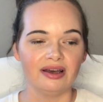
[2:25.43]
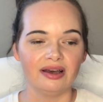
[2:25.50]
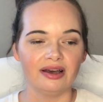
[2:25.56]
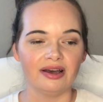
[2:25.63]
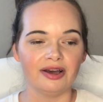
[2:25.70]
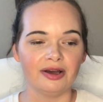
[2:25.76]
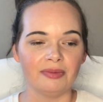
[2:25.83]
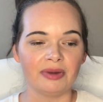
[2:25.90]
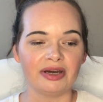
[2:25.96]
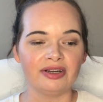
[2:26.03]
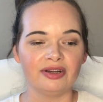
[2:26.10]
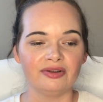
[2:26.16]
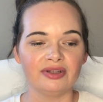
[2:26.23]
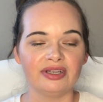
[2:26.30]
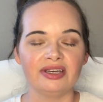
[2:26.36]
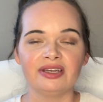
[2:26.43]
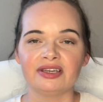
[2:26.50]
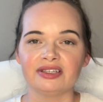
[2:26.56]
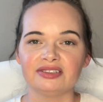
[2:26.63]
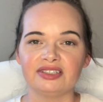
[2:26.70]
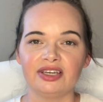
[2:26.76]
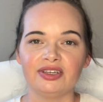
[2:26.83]
I know that it
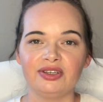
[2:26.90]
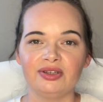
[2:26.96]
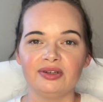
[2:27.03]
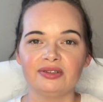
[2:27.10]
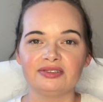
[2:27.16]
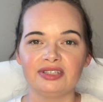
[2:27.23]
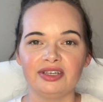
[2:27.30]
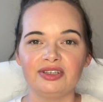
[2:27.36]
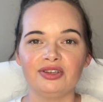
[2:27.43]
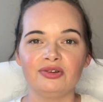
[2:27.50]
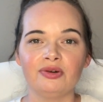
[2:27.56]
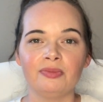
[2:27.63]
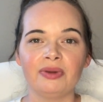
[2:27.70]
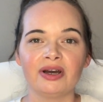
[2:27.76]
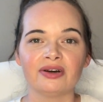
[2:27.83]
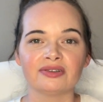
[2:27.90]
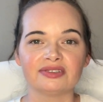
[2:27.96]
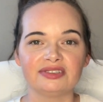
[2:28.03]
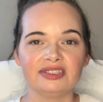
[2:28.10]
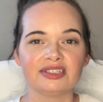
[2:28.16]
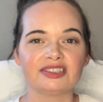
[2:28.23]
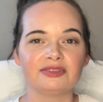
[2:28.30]
can take you about
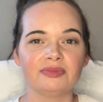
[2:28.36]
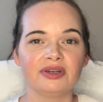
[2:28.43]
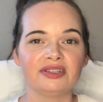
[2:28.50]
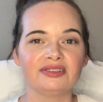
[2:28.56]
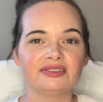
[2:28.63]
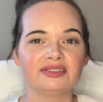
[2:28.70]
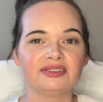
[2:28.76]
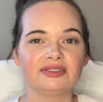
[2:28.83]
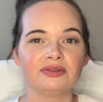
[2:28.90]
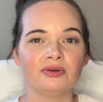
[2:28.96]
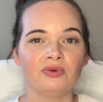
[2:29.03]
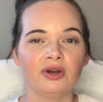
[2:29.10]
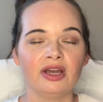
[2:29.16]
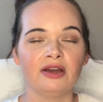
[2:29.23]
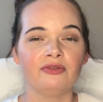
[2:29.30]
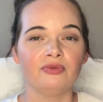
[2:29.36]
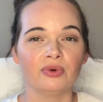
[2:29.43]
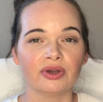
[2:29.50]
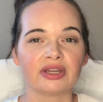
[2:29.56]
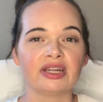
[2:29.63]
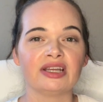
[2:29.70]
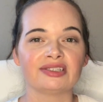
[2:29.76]
6 months of
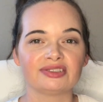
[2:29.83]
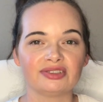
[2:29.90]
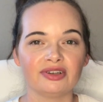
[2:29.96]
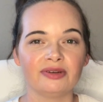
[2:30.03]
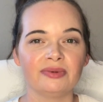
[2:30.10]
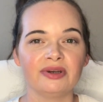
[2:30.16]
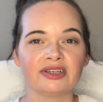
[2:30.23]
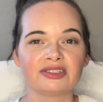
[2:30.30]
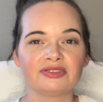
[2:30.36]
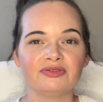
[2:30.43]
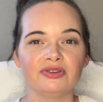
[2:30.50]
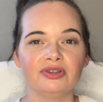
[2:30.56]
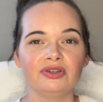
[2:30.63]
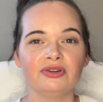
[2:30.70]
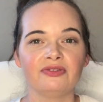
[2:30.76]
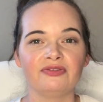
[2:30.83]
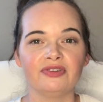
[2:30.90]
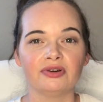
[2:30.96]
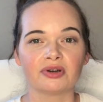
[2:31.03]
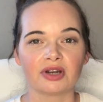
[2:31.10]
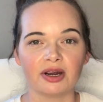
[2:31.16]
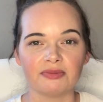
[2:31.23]
working at Starbucks for you to
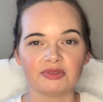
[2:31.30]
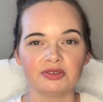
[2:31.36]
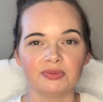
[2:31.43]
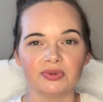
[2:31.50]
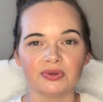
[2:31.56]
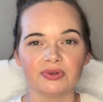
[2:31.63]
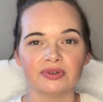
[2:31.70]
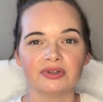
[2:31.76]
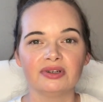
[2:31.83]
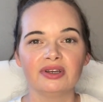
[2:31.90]
feel comfortable